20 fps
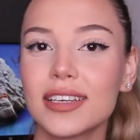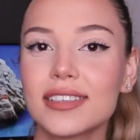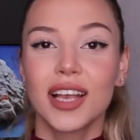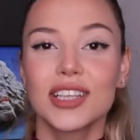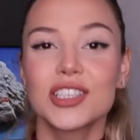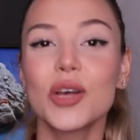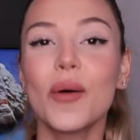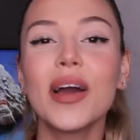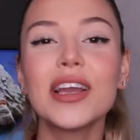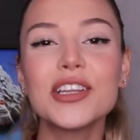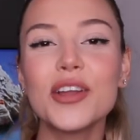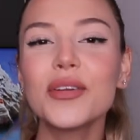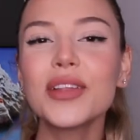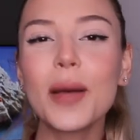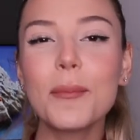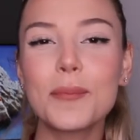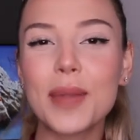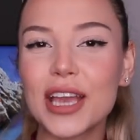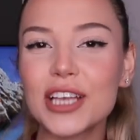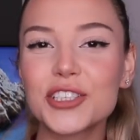So I know that
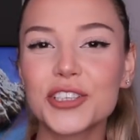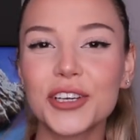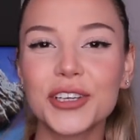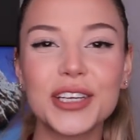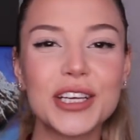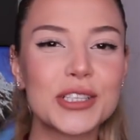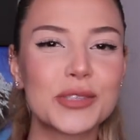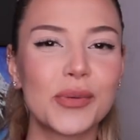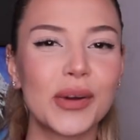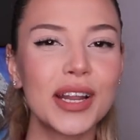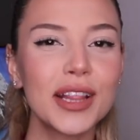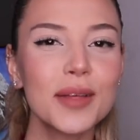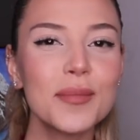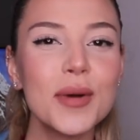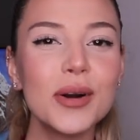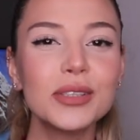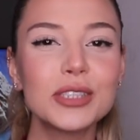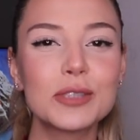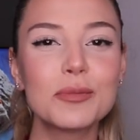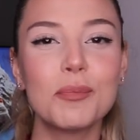Patreon is one of the
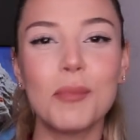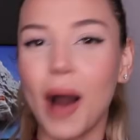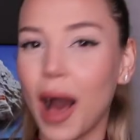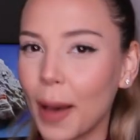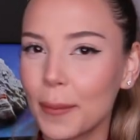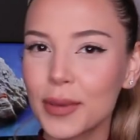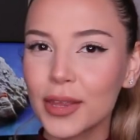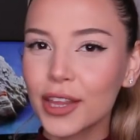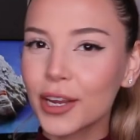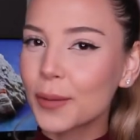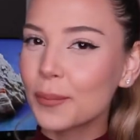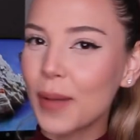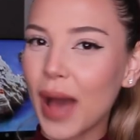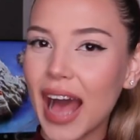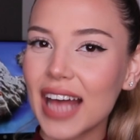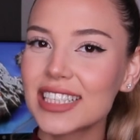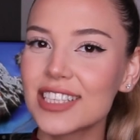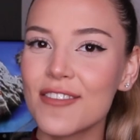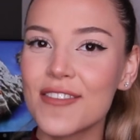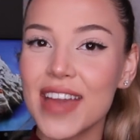most popular
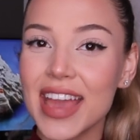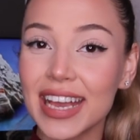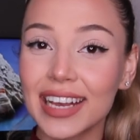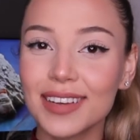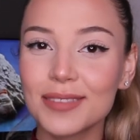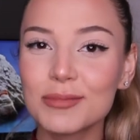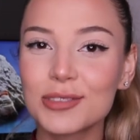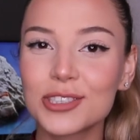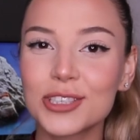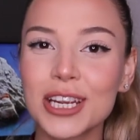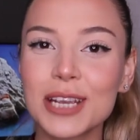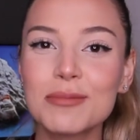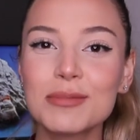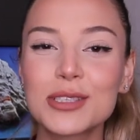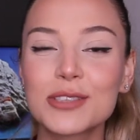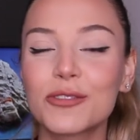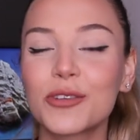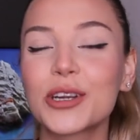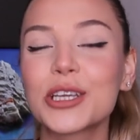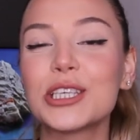passive income streams
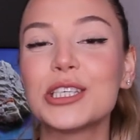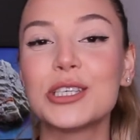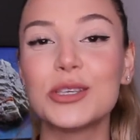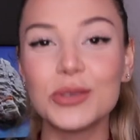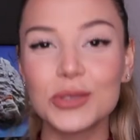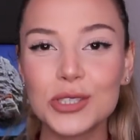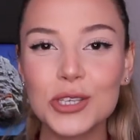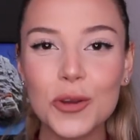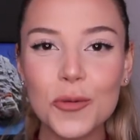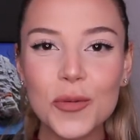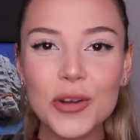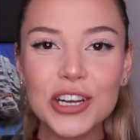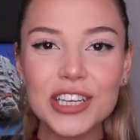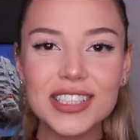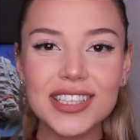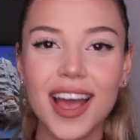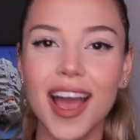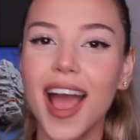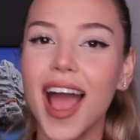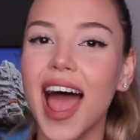for YouTubers,
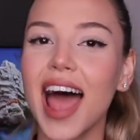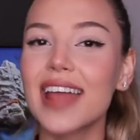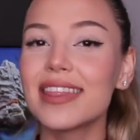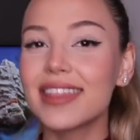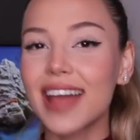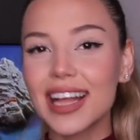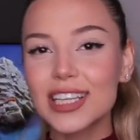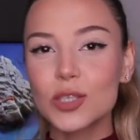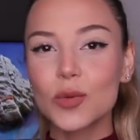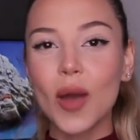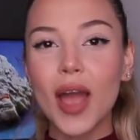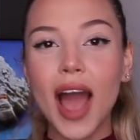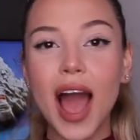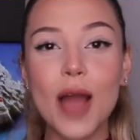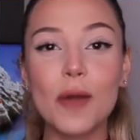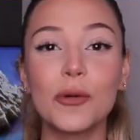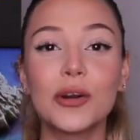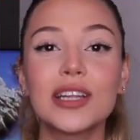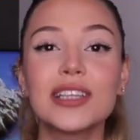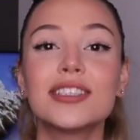and that's why I
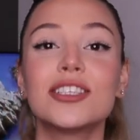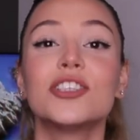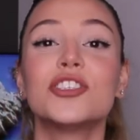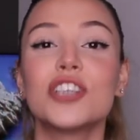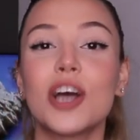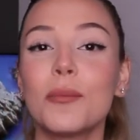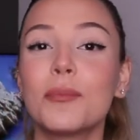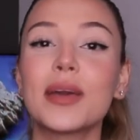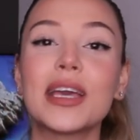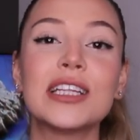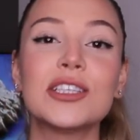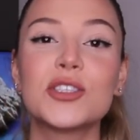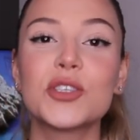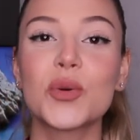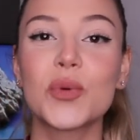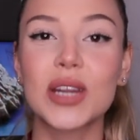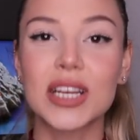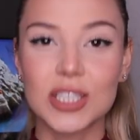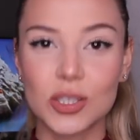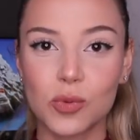wanted to jump
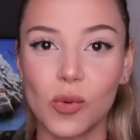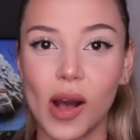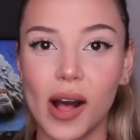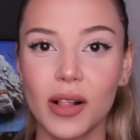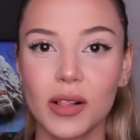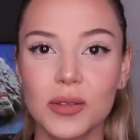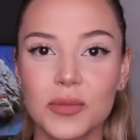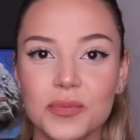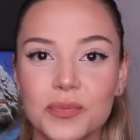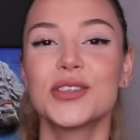into it as well.